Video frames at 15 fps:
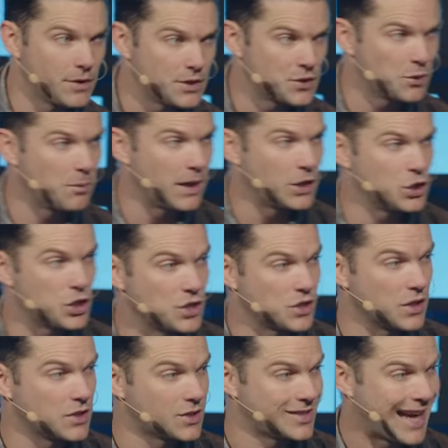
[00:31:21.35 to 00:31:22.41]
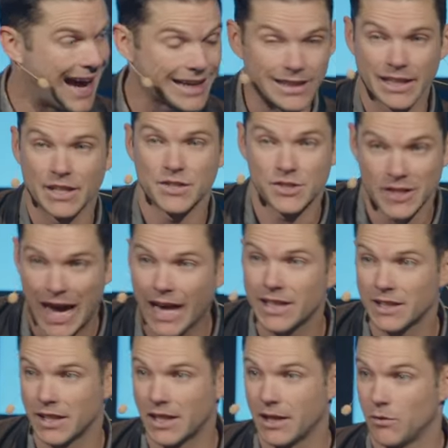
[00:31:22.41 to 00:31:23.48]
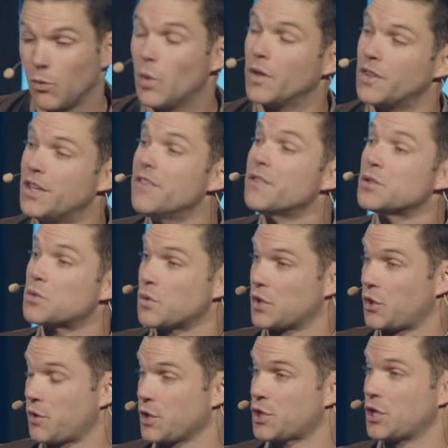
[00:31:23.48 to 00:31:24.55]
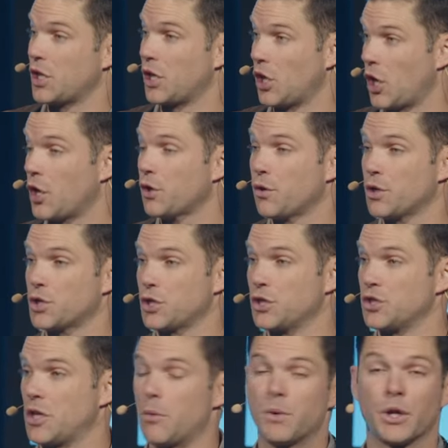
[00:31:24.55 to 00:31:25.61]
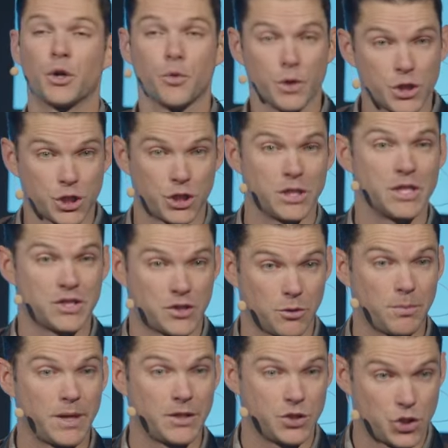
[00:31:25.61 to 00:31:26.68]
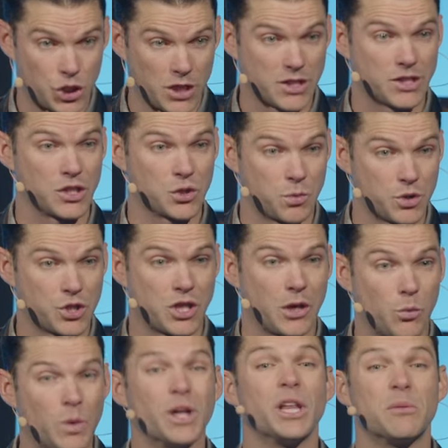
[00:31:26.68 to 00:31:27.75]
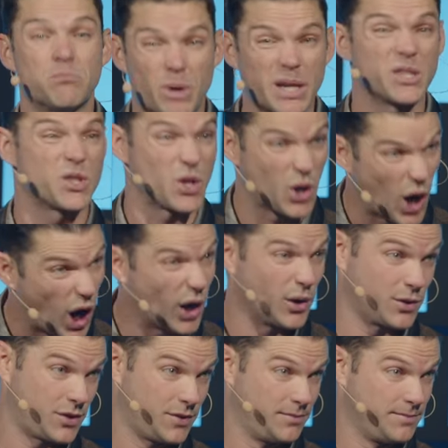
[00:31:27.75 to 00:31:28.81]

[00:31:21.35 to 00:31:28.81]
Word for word: disobeying Jesus. Sadly, sadly, well, the difference with a Christian and a non-Christian is that when a Christian disobeys Jesus, which they will, it breaks their heart.